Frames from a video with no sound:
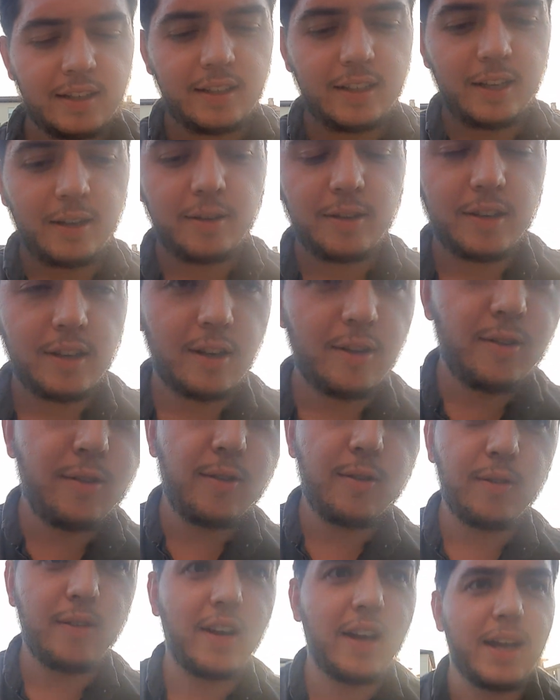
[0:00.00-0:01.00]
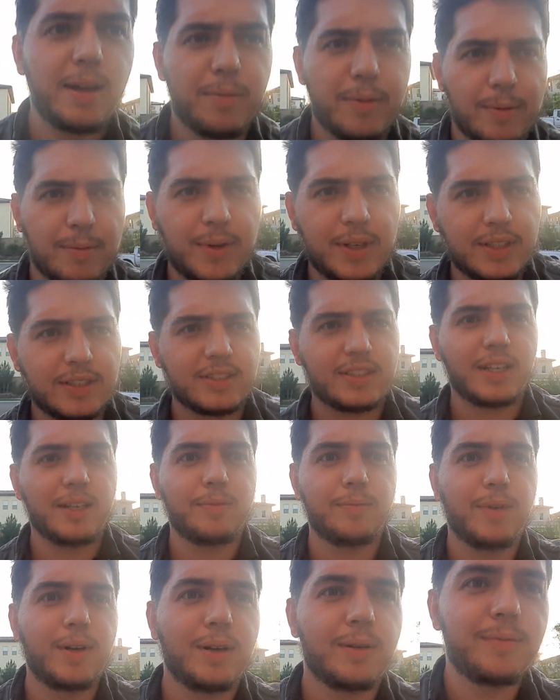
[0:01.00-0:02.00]
Now I know Emma, my
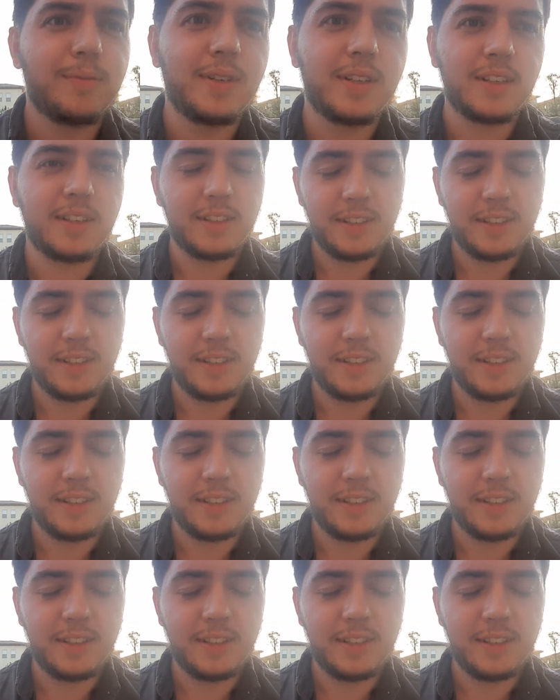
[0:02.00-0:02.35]
stepmom,